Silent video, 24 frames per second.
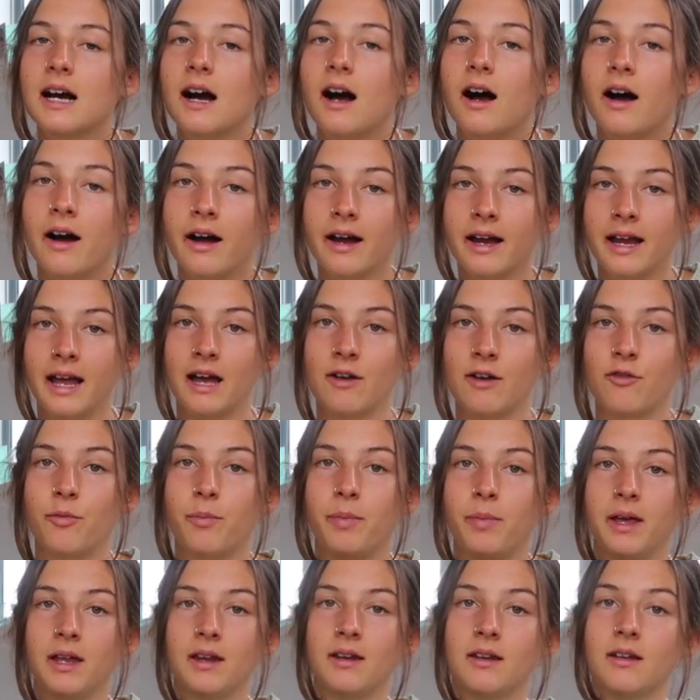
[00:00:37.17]
I have
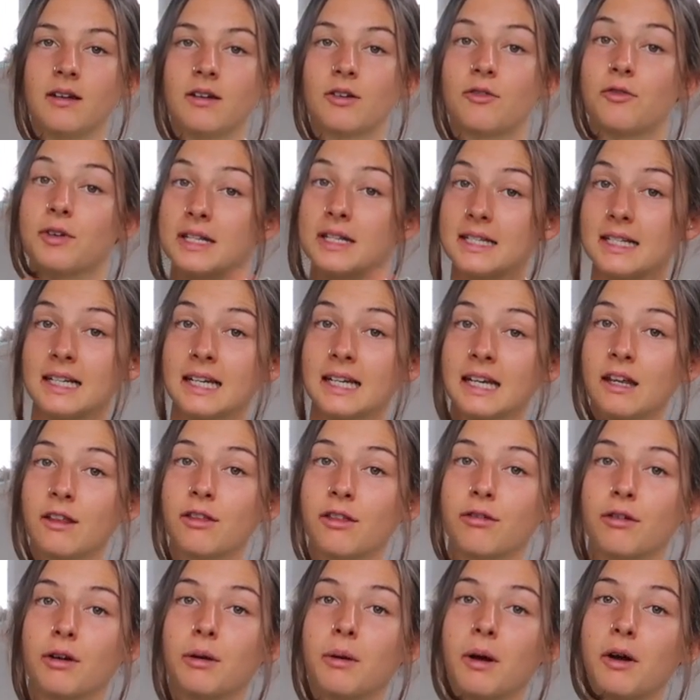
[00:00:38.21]
been recently
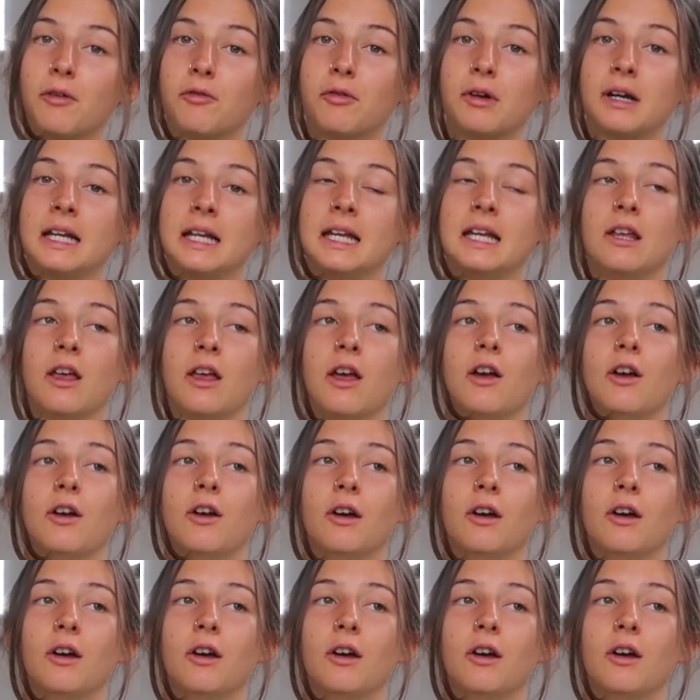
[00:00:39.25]
through a really